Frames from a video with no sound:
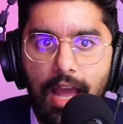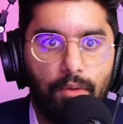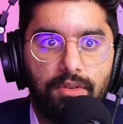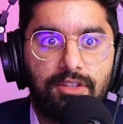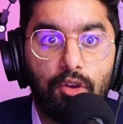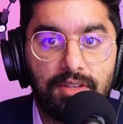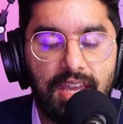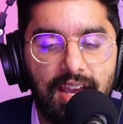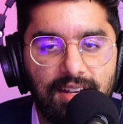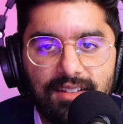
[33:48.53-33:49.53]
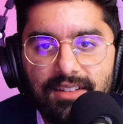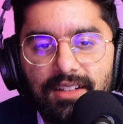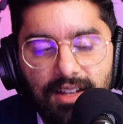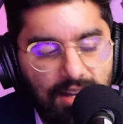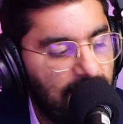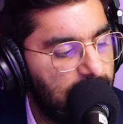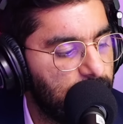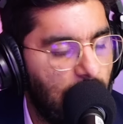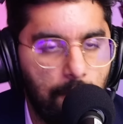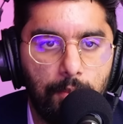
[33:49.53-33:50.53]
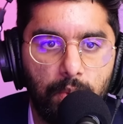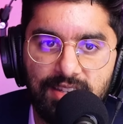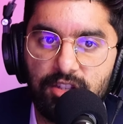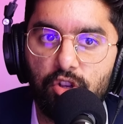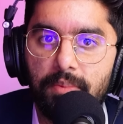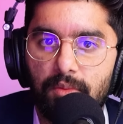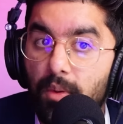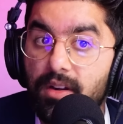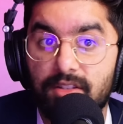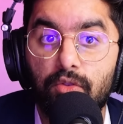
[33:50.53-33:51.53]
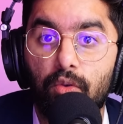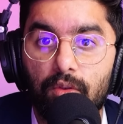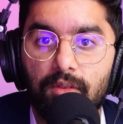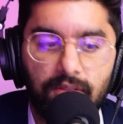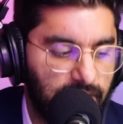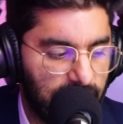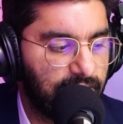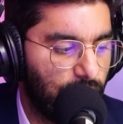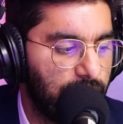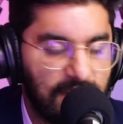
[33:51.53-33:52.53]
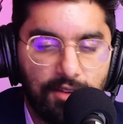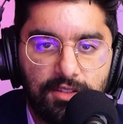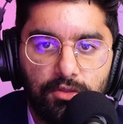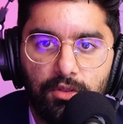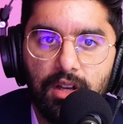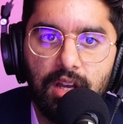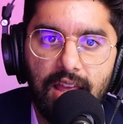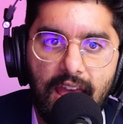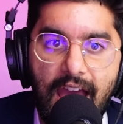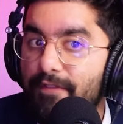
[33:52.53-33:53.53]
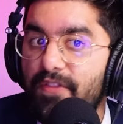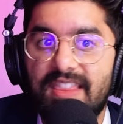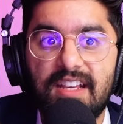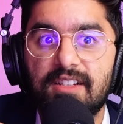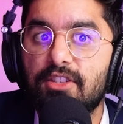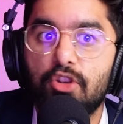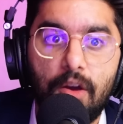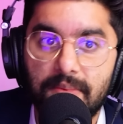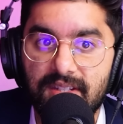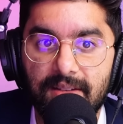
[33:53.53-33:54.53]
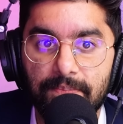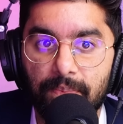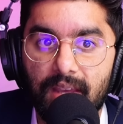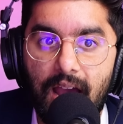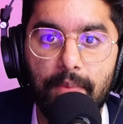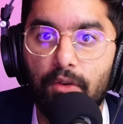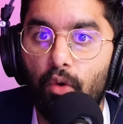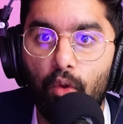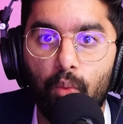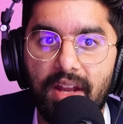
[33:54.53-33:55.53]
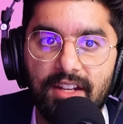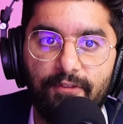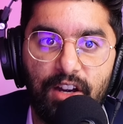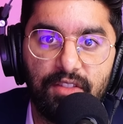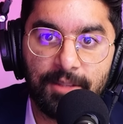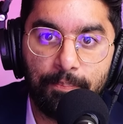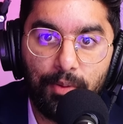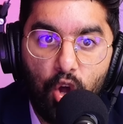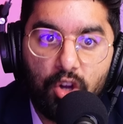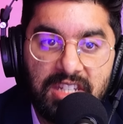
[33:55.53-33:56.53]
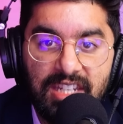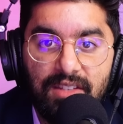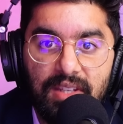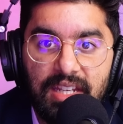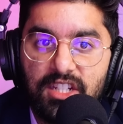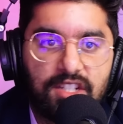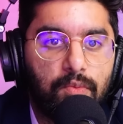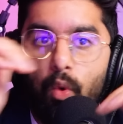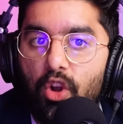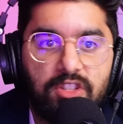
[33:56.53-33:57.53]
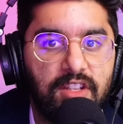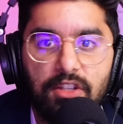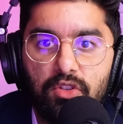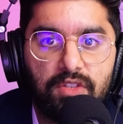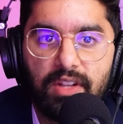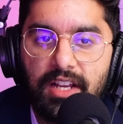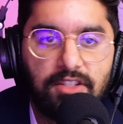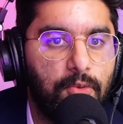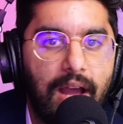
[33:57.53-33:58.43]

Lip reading: everyone was so scared. I remember we were at school, because obviously I was at school. Everything stopped and we all went in front of this block TV and just watched the news for like 2